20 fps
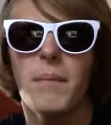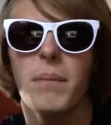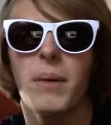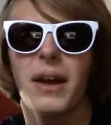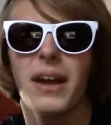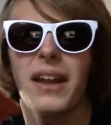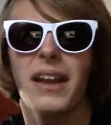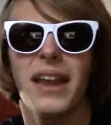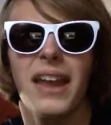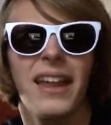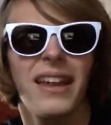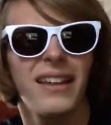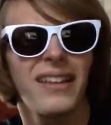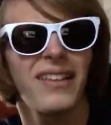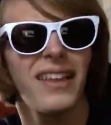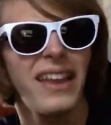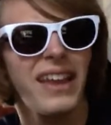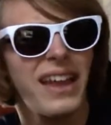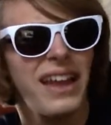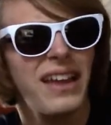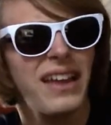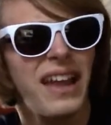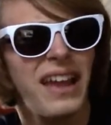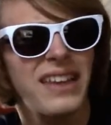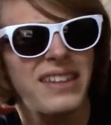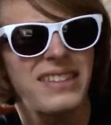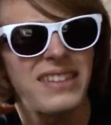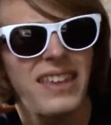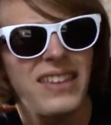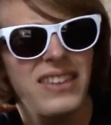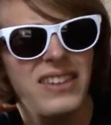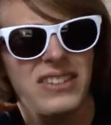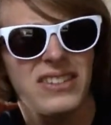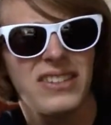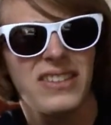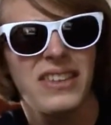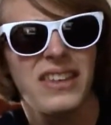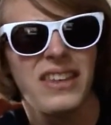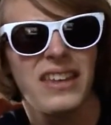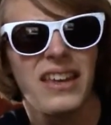I said this
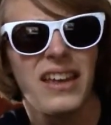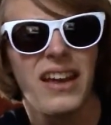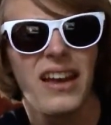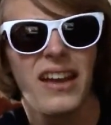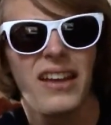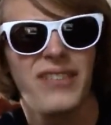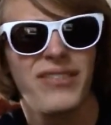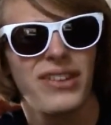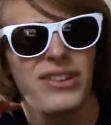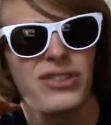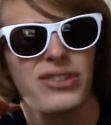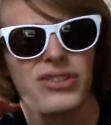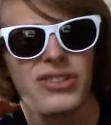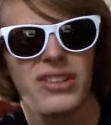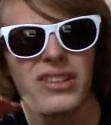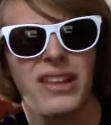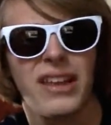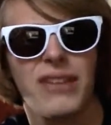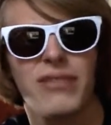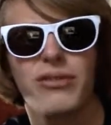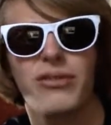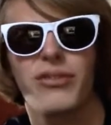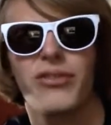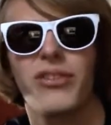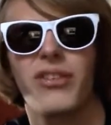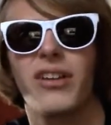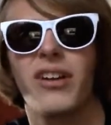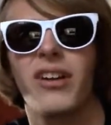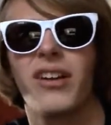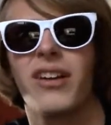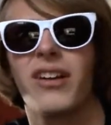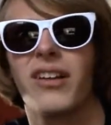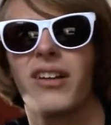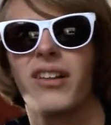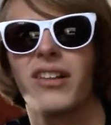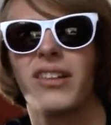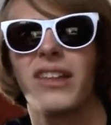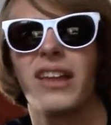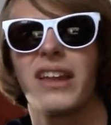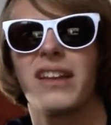in the Adventures in
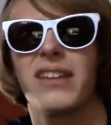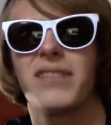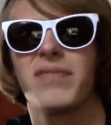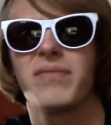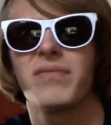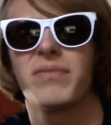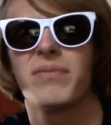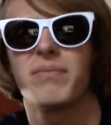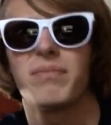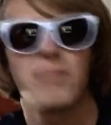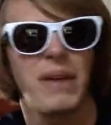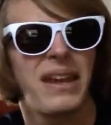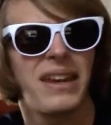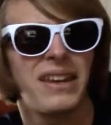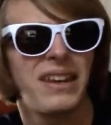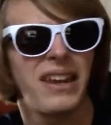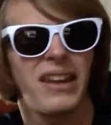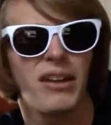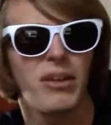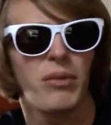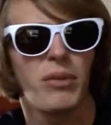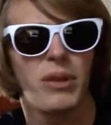Light Bending or